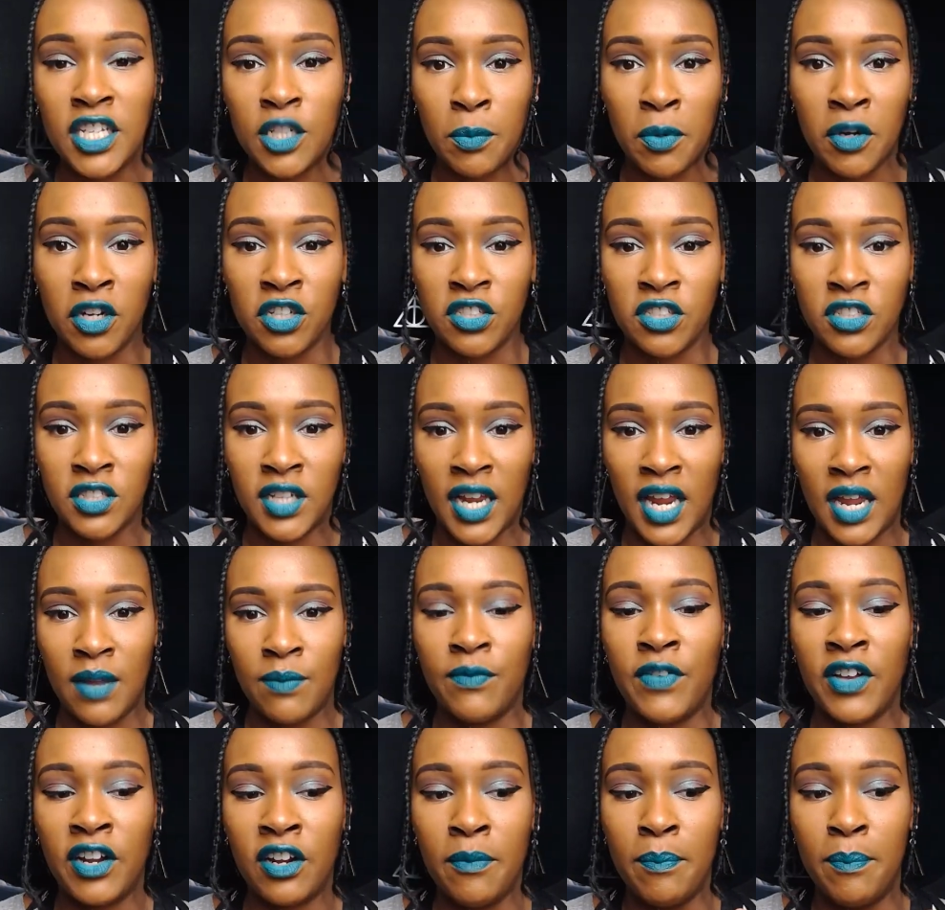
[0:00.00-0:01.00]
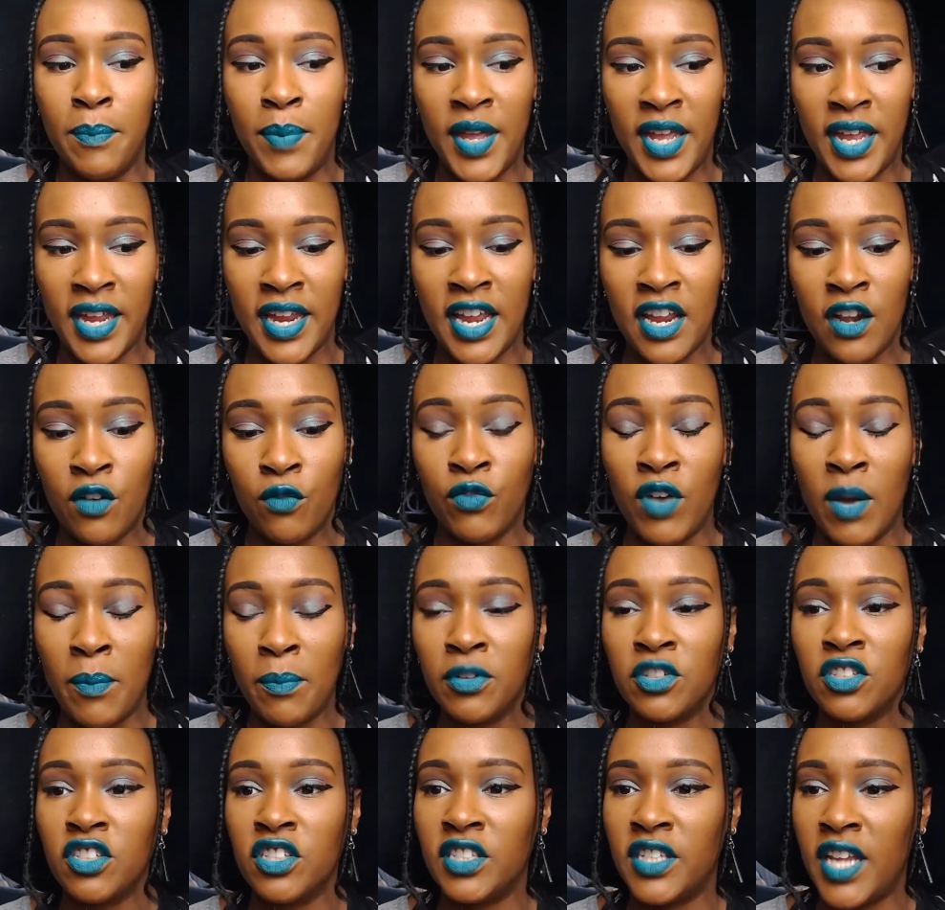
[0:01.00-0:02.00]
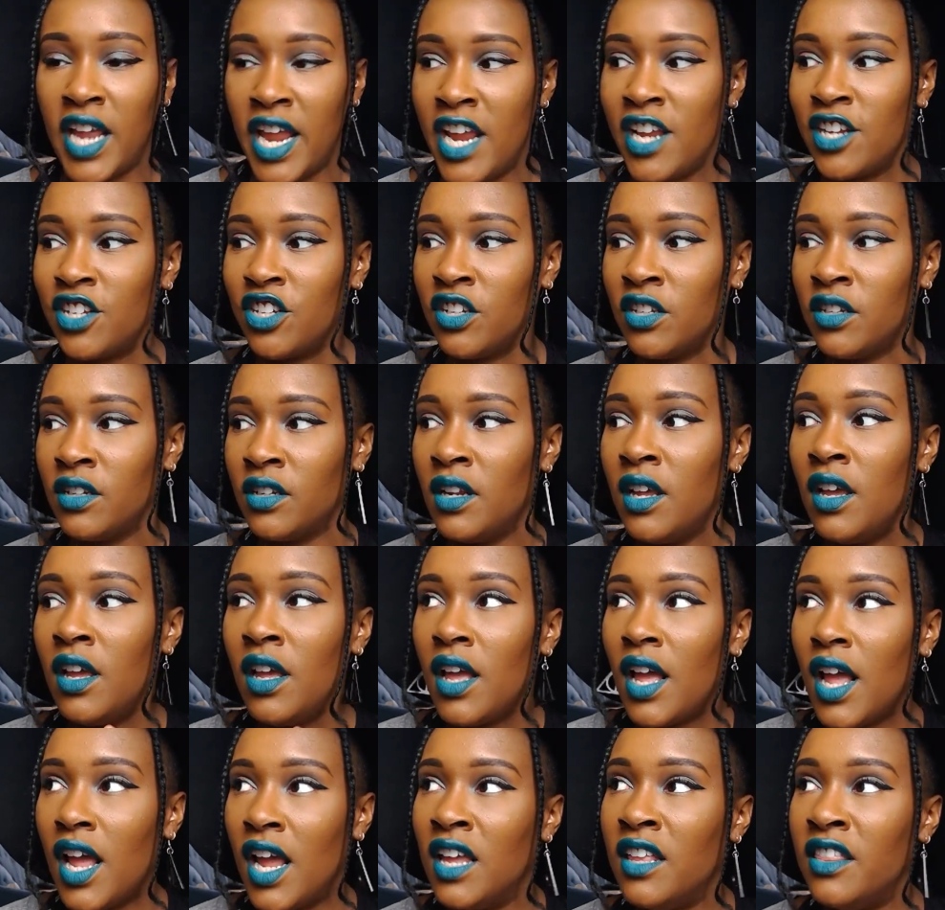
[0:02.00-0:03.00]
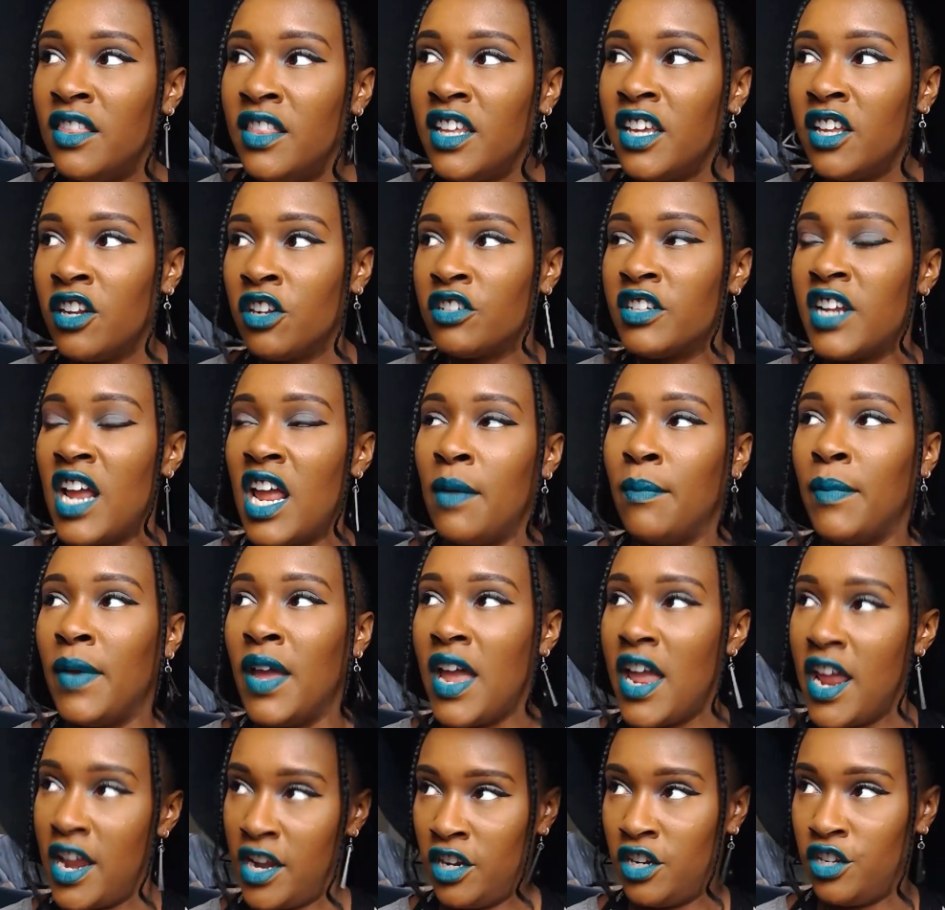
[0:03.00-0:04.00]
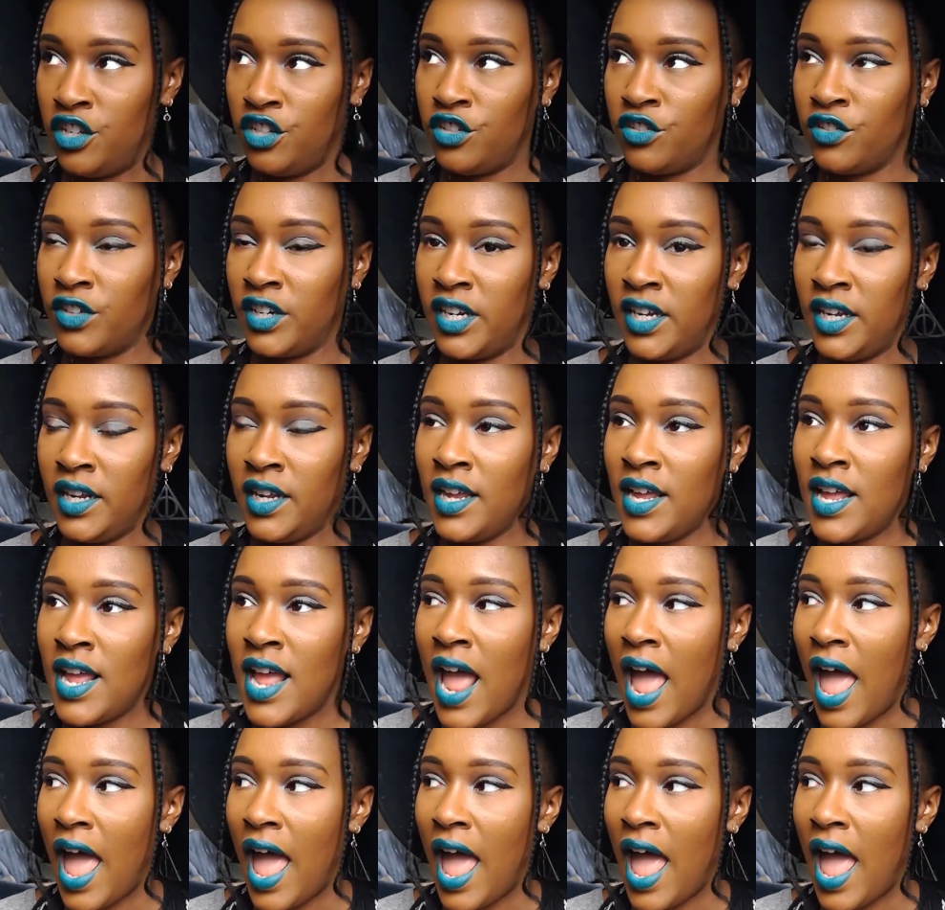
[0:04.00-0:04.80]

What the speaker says: As a person, like I'm very big in representation in the entertainment industry